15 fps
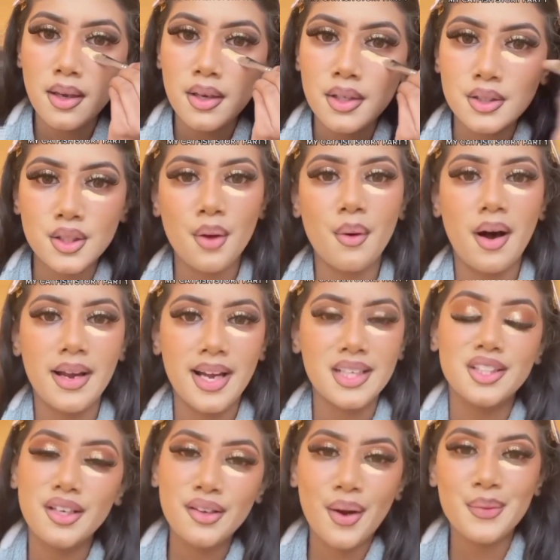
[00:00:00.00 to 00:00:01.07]
So I
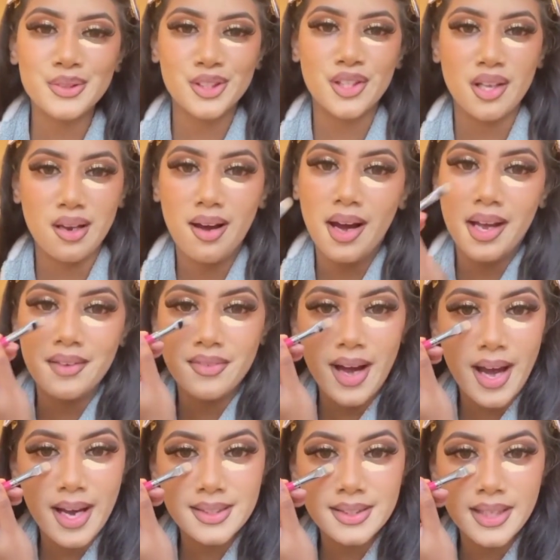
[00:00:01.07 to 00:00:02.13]
actually go onto the live
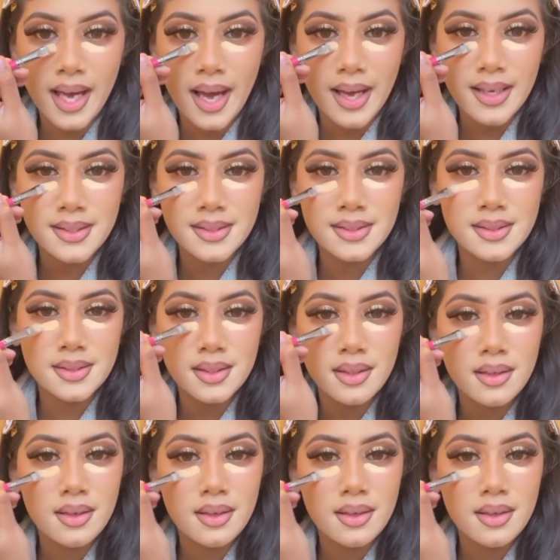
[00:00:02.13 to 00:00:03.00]
as guest.